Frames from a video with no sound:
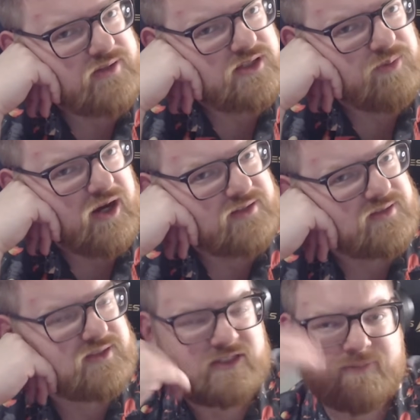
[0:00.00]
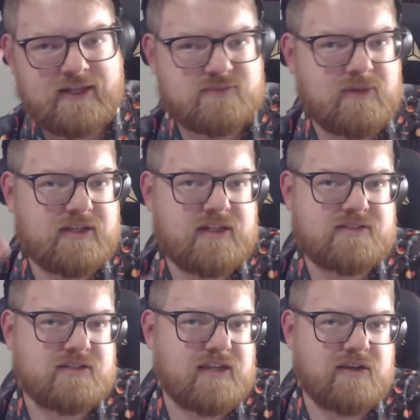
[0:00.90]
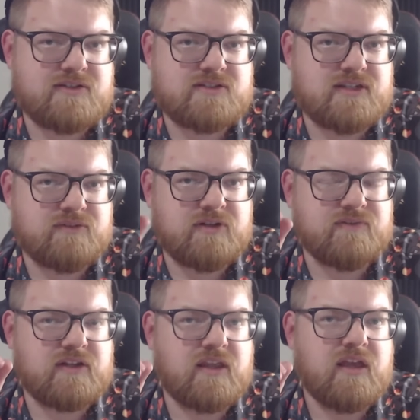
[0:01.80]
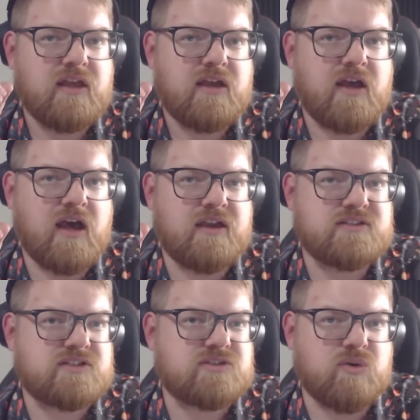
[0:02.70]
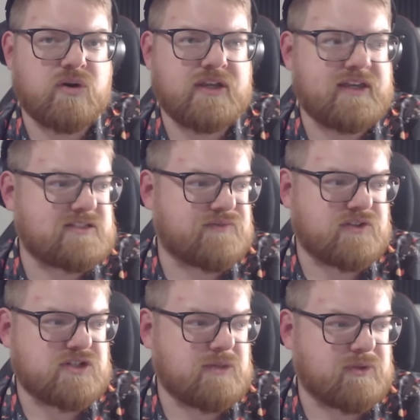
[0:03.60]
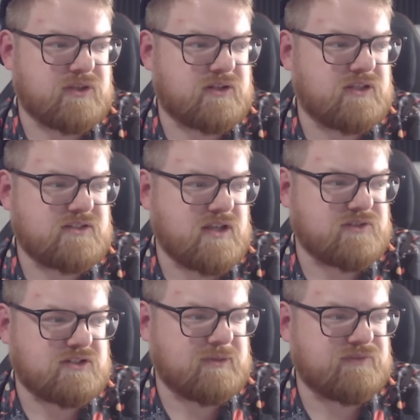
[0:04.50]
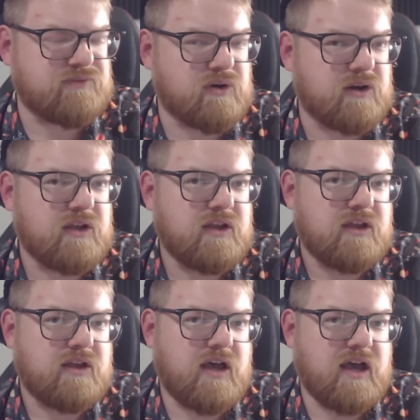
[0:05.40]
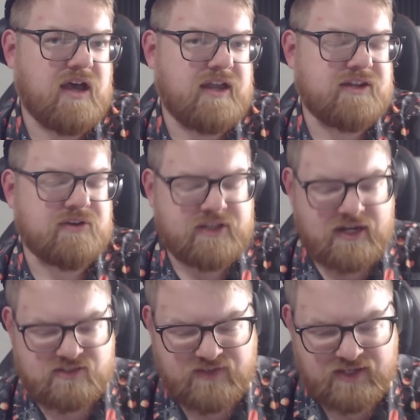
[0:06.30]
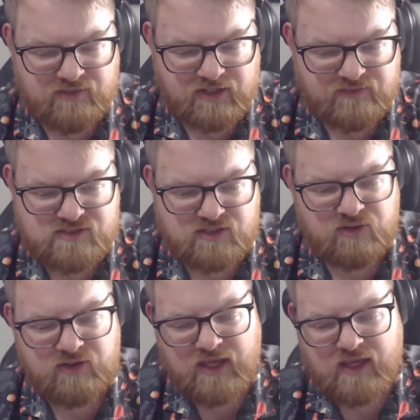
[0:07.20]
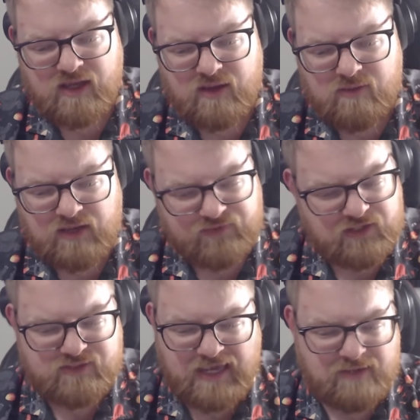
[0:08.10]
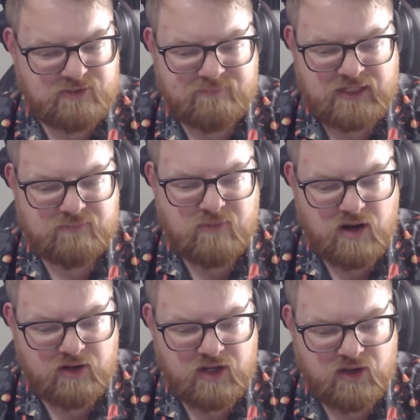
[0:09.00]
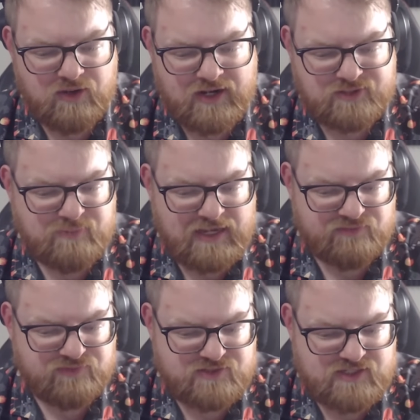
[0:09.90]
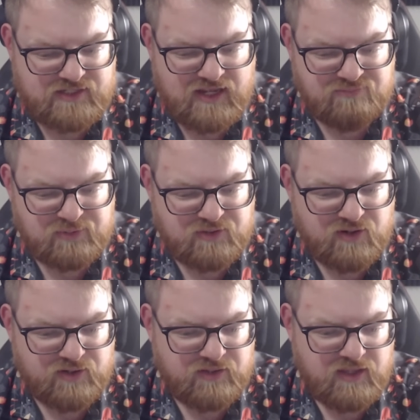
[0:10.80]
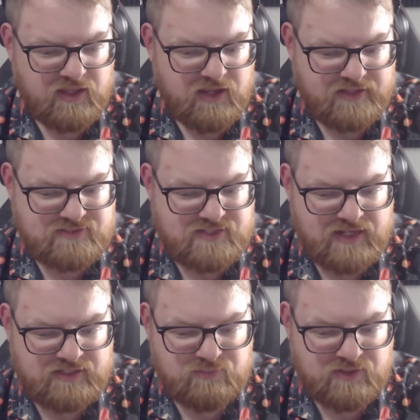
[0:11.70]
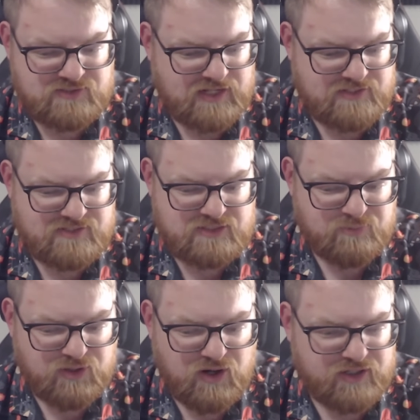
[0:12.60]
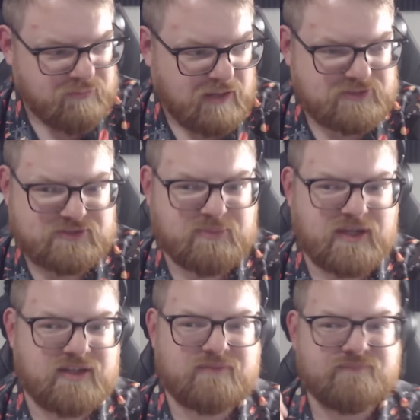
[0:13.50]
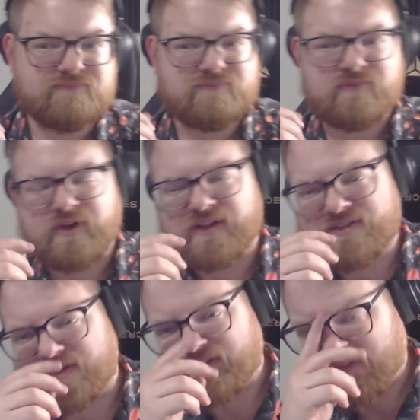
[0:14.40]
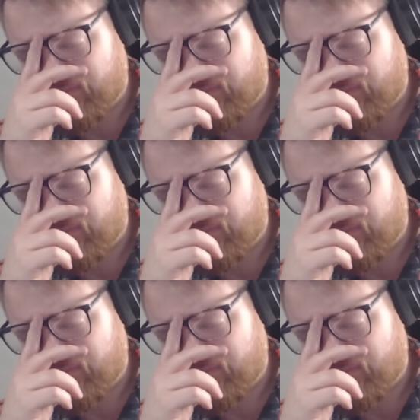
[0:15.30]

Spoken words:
his prices. He's made his money. He doesn't care. He's just getting rid of it. He's a store. He gets it for cheaper than he sells it to me for, and he already got his value out of it. So if he came to me tomorrow and I was buying it for a cent and a half per card and said he wants 10 cents per card, I'd probably still pay it. Realistically,